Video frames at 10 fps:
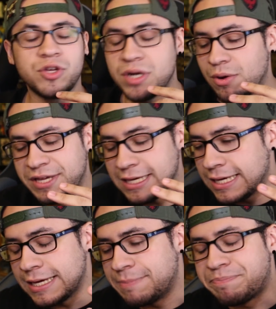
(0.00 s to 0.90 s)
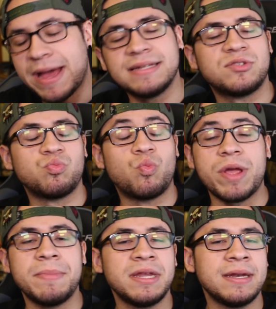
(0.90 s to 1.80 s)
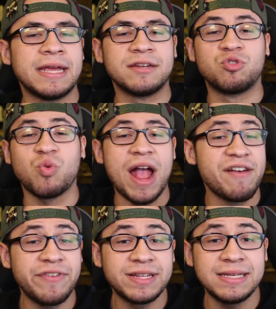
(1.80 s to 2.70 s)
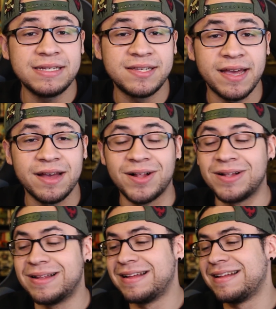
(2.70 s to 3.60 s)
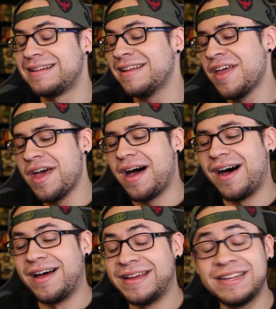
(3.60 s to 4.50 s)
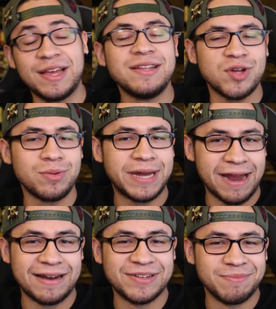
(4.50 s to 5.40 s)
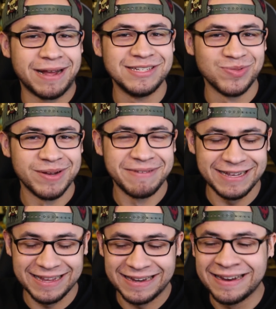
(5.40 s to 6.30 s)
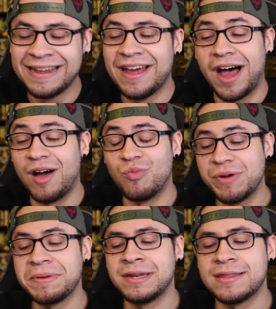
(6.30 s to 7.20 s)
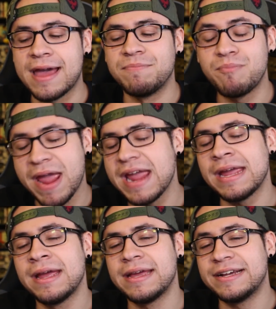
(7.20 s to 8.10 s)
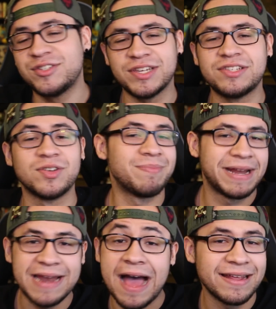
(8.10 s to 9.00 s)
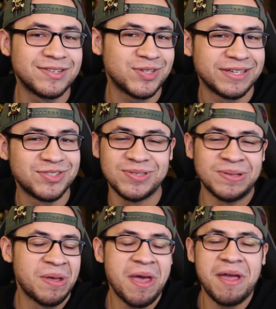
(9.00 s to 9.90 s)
You know, he beds women in graphic detail. His own character beds women. Women that may exist or may not exist,